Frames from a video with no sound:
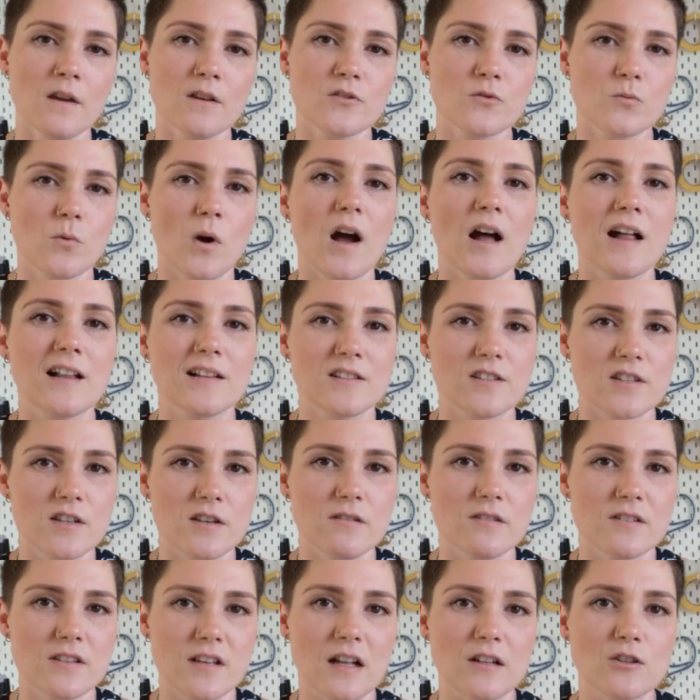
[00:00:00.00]
So what I'll
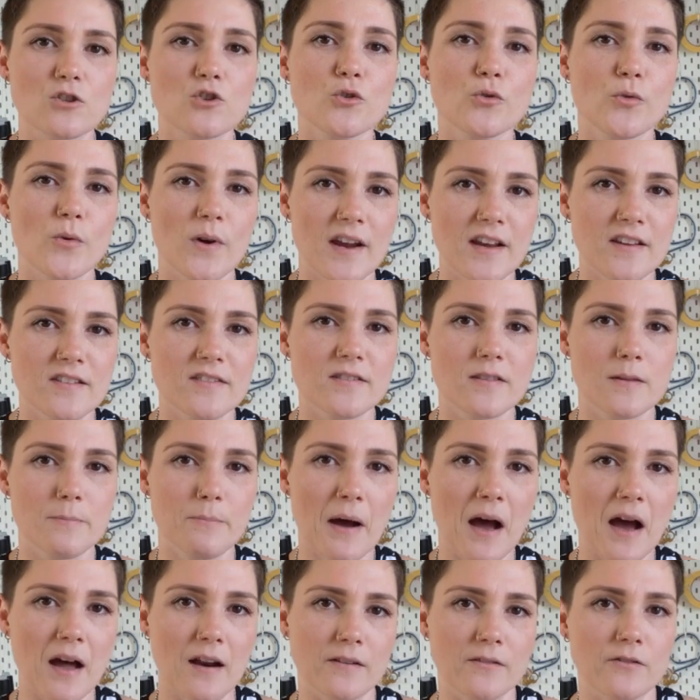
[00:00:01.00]
do is I'll trace the
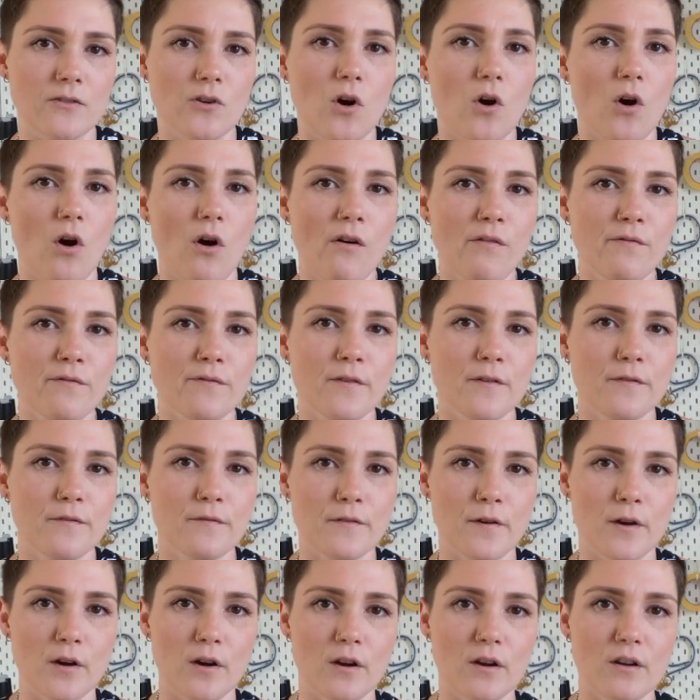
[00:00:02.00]
pattern off
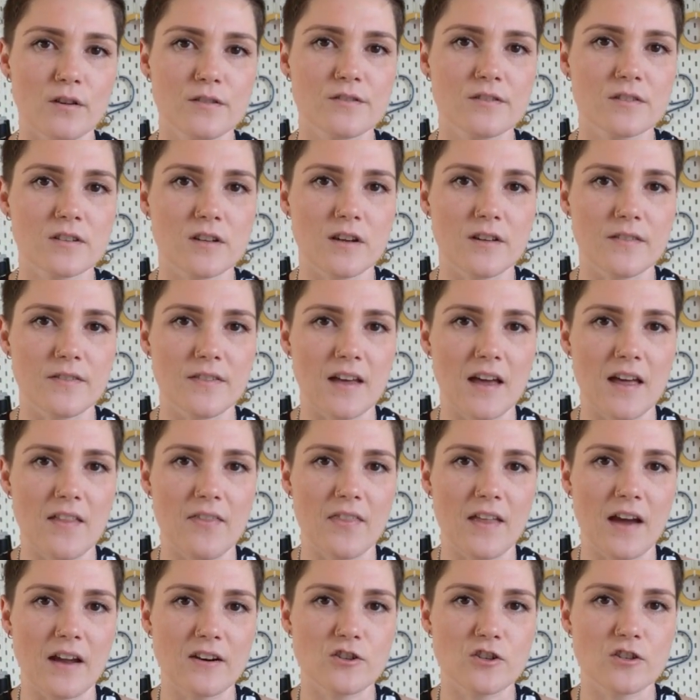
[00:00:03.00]
first, and
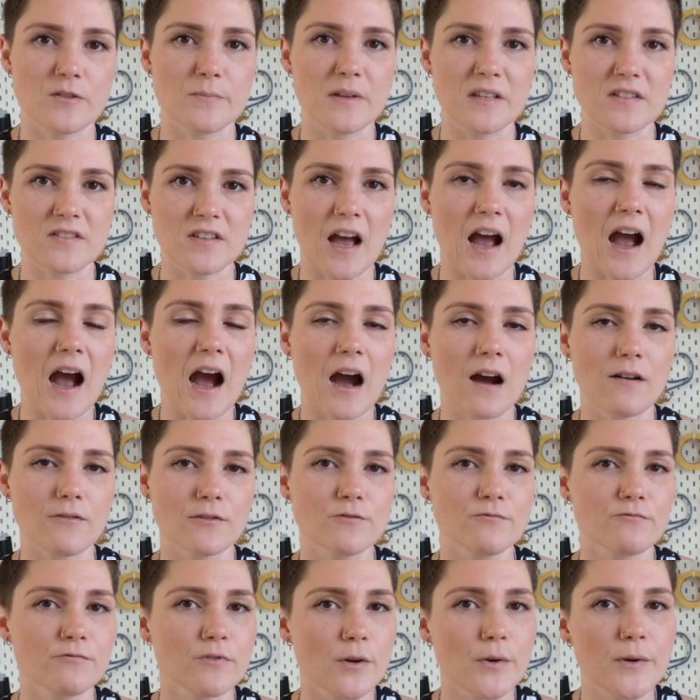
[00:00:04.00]
then that just means that I
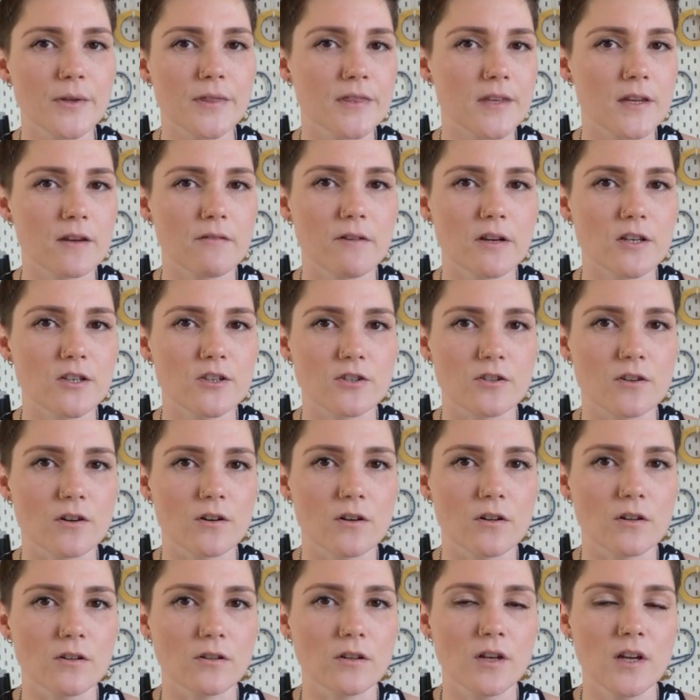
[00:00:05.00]
haven't ruined the
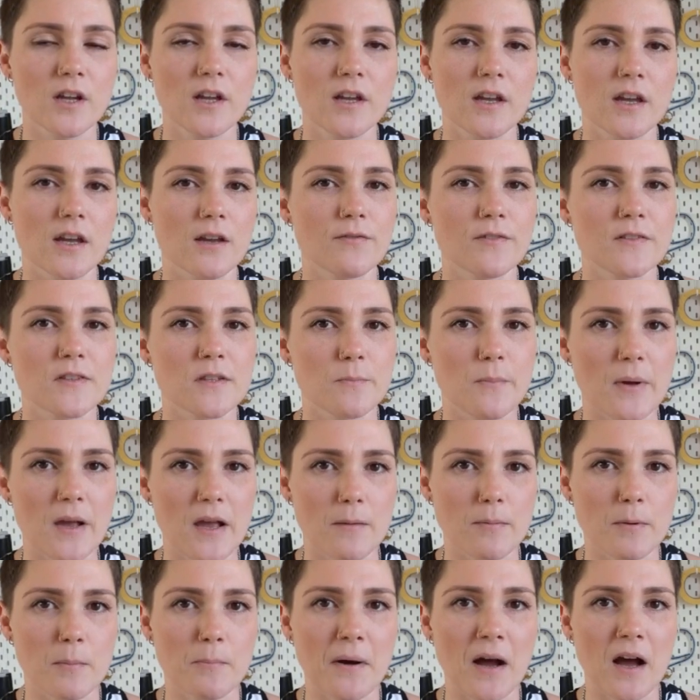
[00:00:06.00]
original if it's a
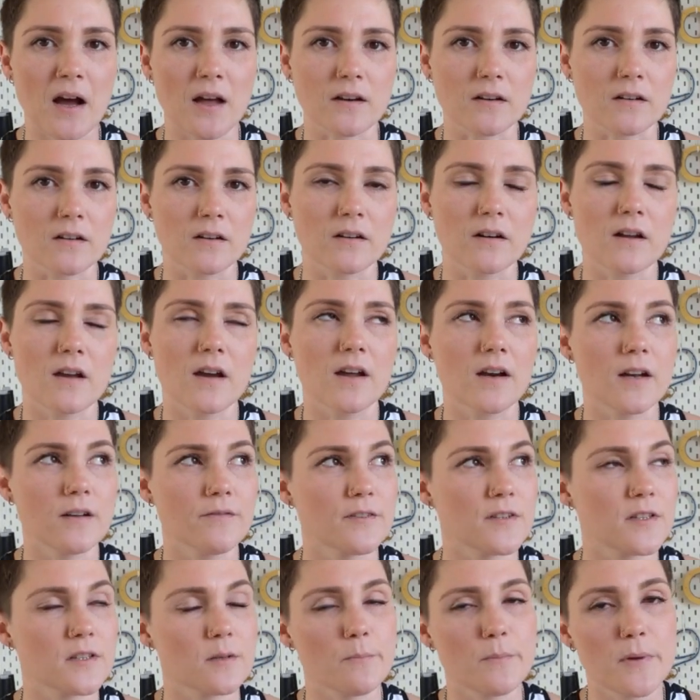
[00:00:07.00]
paper pattern, and
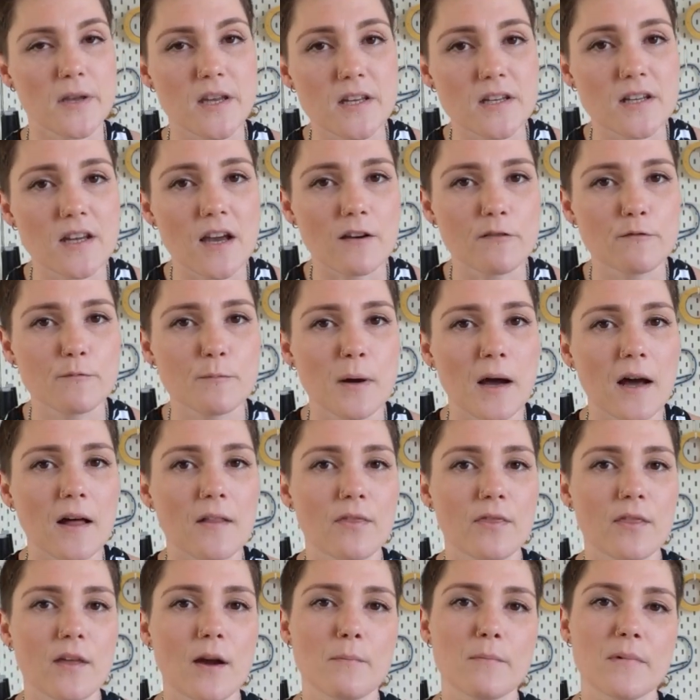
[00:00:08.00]
if it's a PDF
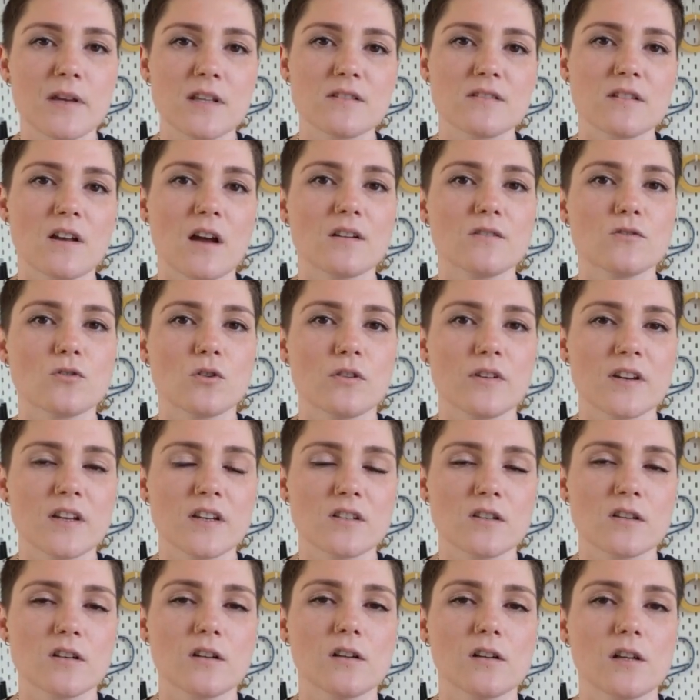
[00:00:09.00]
pattern that means that I don't
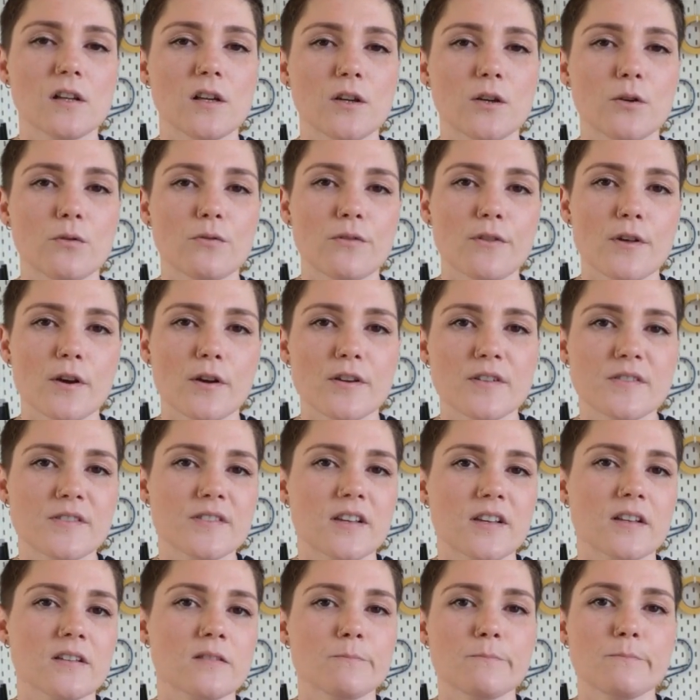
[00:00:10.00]
need to glue
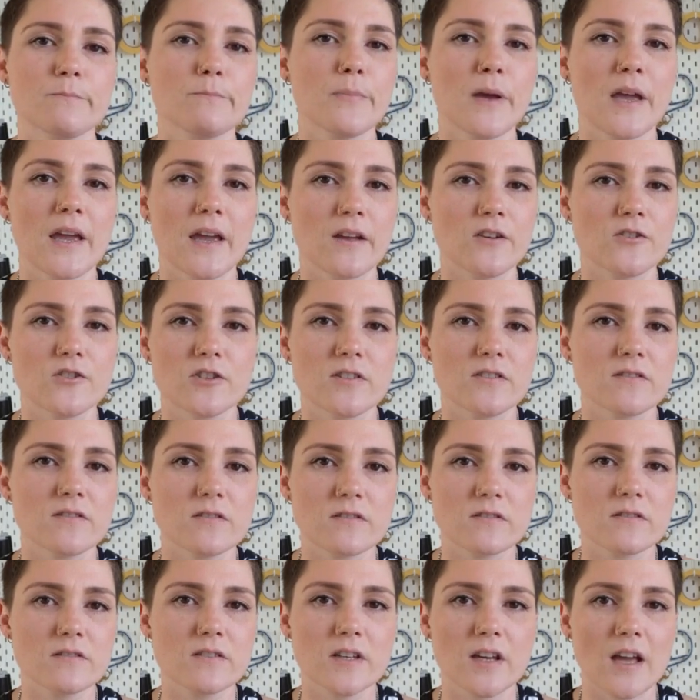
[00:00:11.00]
36
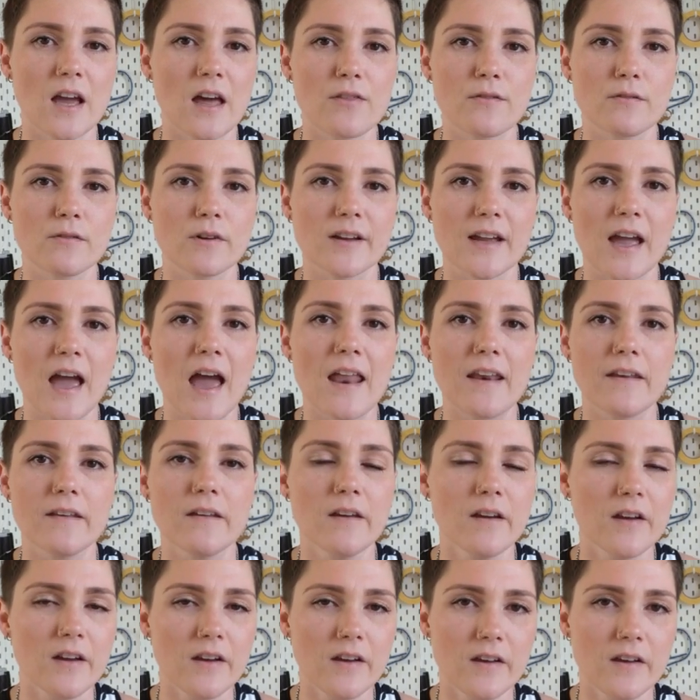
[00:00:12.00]
pages together again.